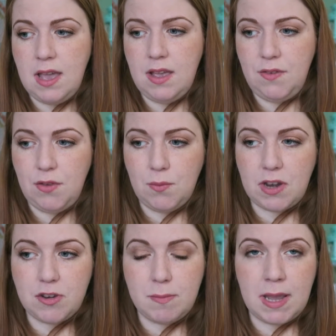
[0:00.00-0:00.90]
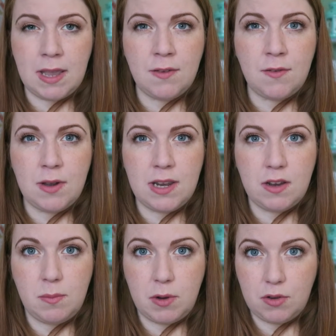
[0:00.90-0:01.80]
If you watched my
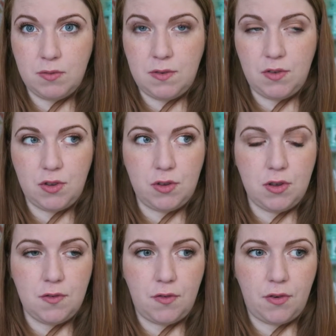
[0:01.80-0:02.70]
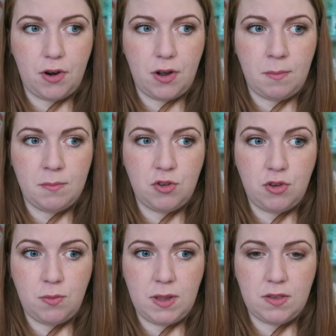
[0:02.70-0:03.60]
little box review from
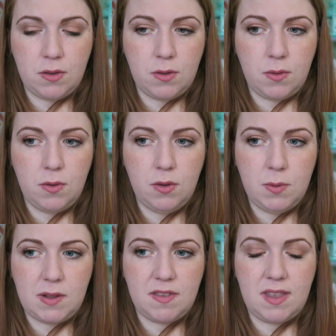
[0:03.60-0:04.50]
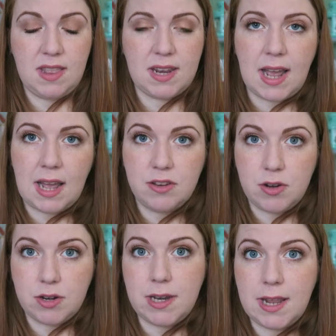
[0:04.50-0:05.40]
2 weeks ago, you would have seen that I had
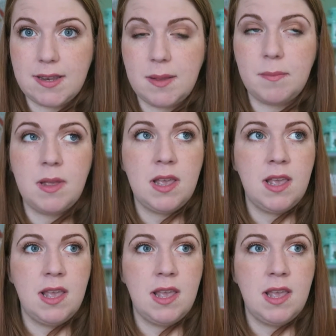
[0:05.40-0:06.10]
got an item